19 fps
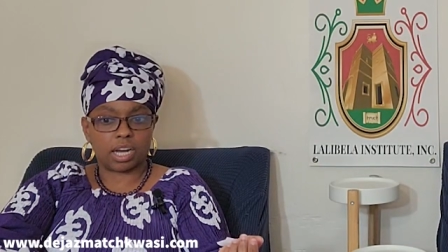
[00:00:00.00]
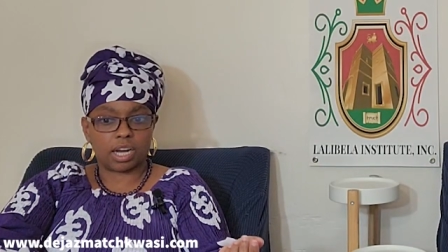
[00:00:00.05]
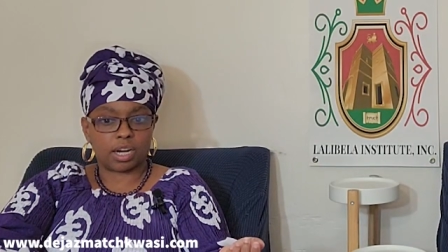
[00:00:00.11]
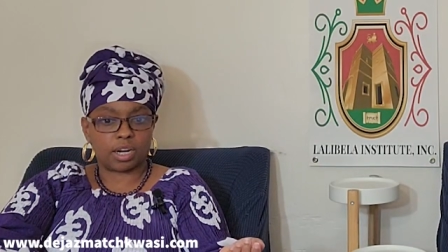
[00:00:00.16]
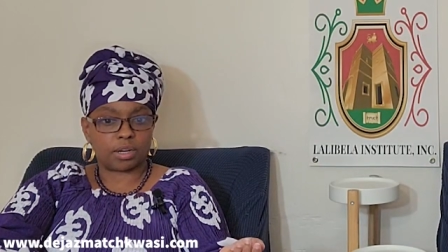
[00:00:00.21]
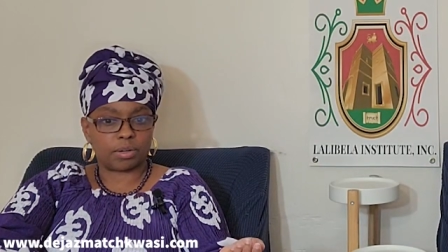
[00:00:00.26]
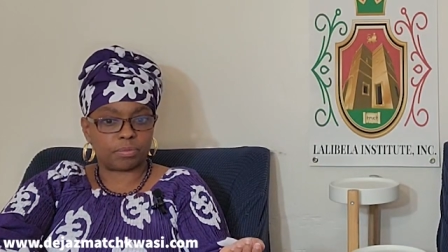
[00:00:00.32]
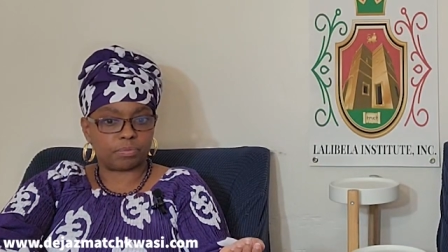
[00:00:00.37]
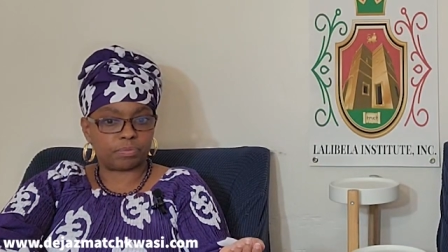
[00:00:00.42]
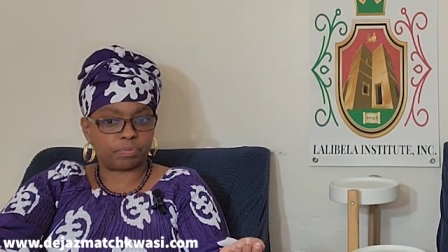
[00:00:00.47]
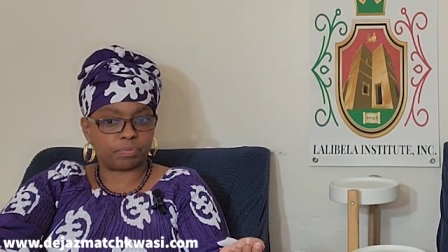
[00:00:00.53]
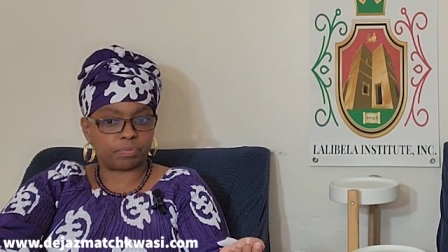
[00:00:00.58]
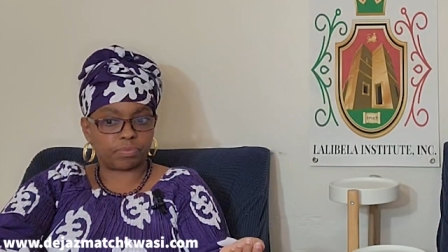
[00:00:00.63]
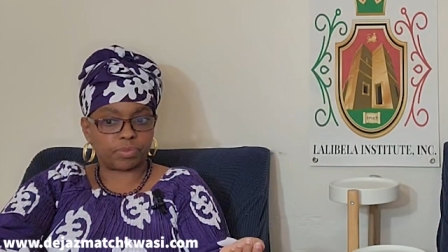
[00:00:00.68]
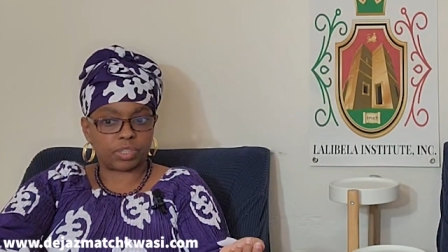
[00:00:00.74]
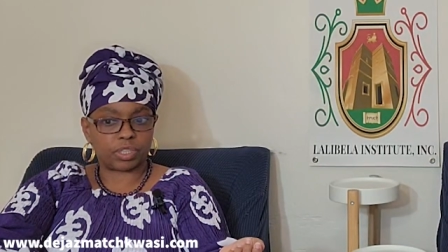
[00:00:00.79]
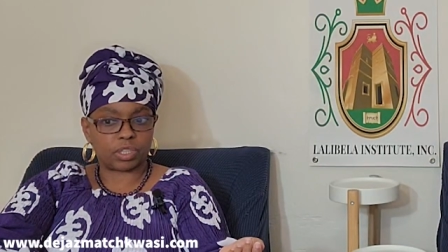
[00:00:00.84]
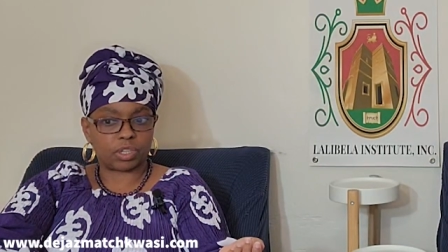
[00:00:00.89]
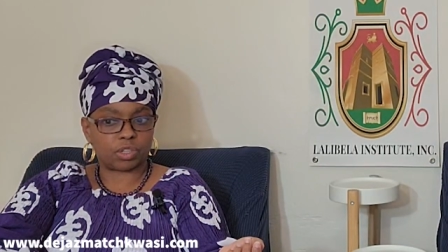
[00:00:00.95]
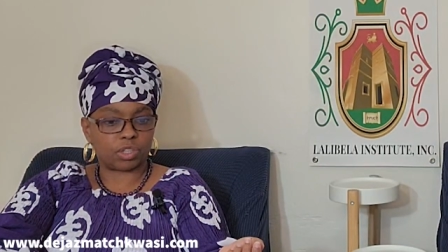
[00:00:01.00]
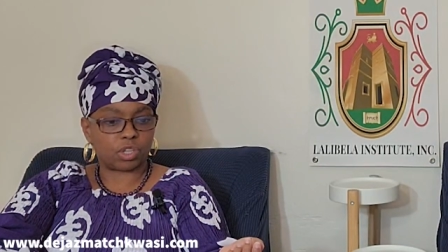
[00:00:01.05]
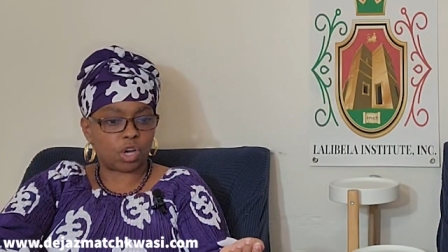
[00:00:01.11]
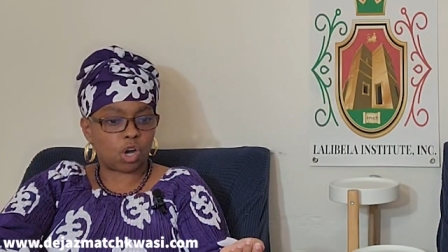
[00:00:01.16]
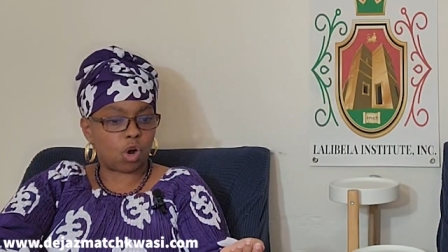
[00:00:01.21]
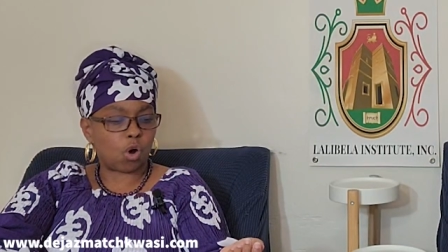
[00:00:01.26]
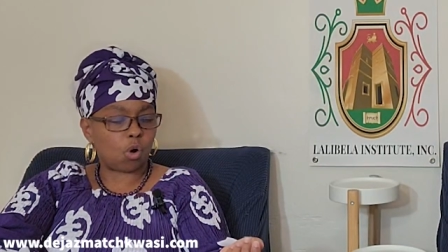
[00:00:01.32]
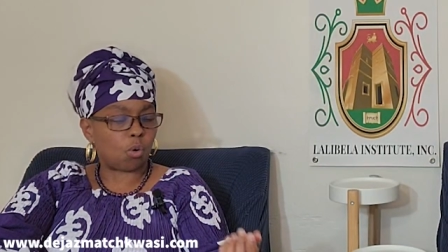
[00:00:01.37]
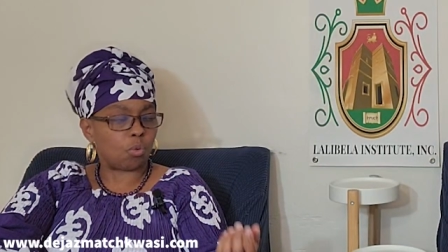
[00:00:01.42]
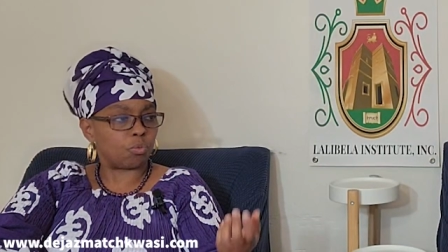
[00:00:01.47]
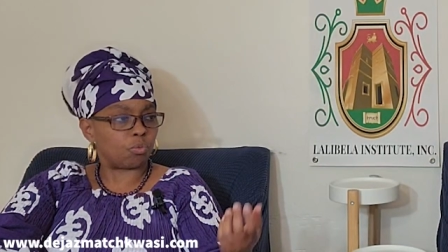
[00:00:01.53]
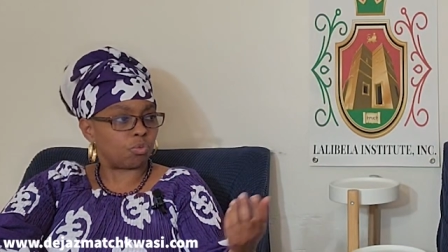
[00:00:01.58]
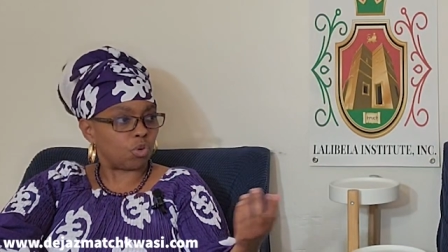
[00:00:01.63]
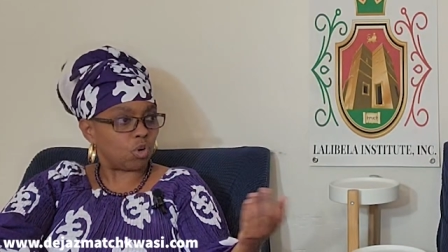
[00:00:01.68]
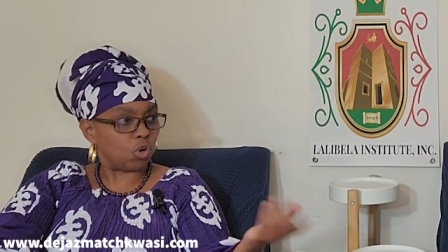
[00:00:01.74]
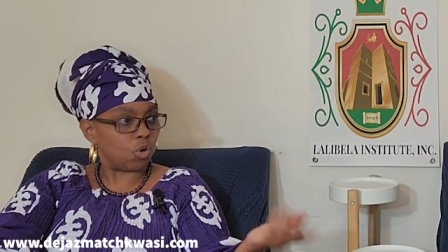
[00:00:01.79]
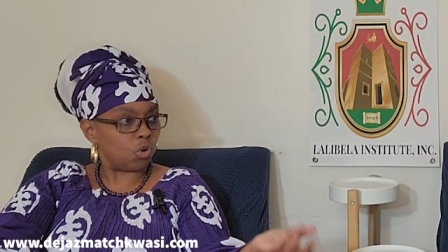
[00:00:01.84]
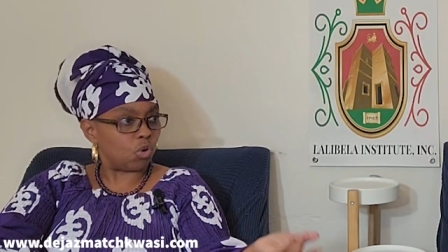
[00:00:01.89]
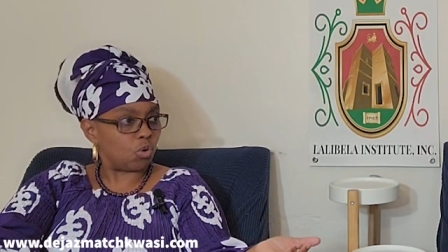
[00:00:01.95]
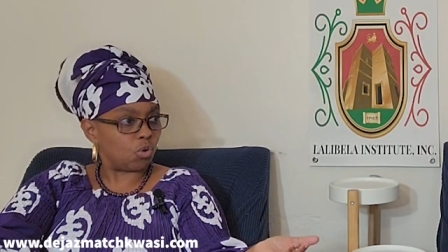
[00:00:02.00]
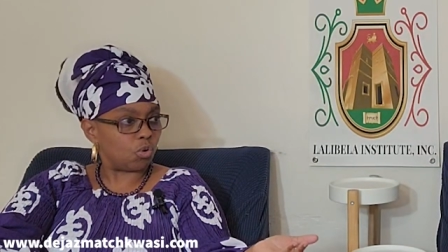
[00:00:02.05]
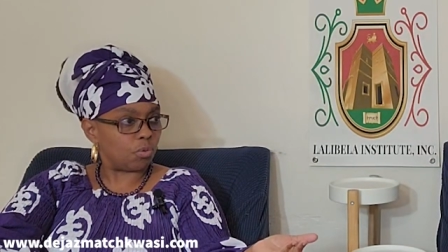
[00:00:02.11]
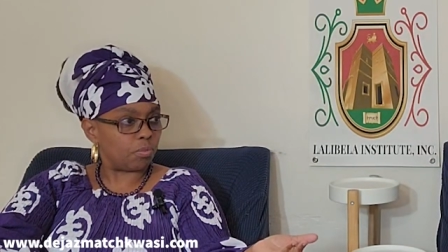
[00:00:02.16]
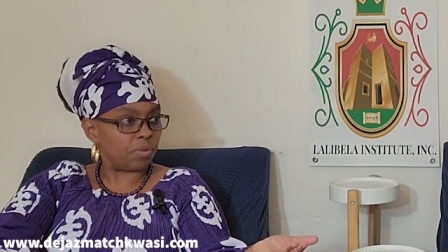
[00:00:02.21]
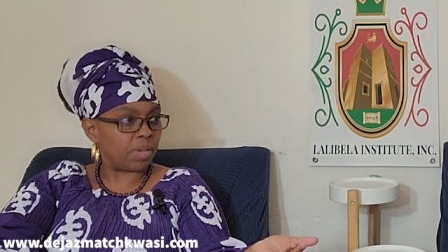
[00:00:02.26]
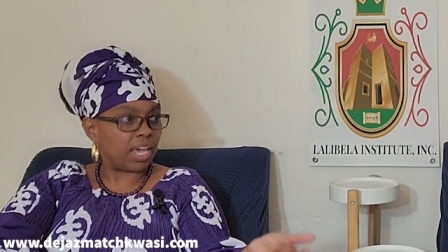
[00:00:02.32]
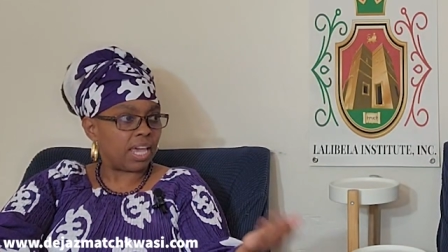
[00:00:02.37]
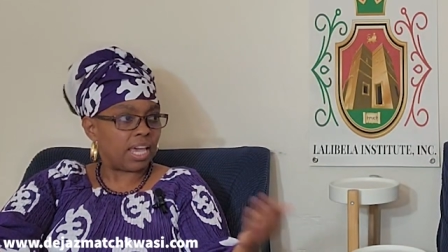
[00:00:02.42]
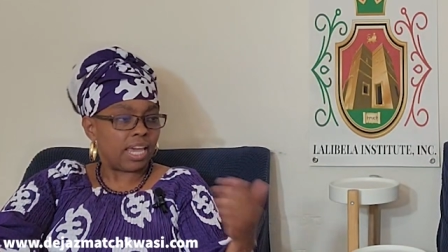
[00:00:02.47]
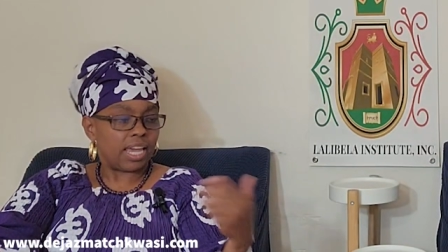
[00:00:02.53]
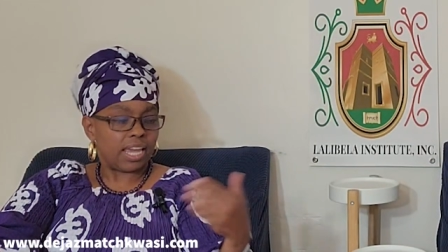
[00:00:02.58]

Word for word: um, you know your own room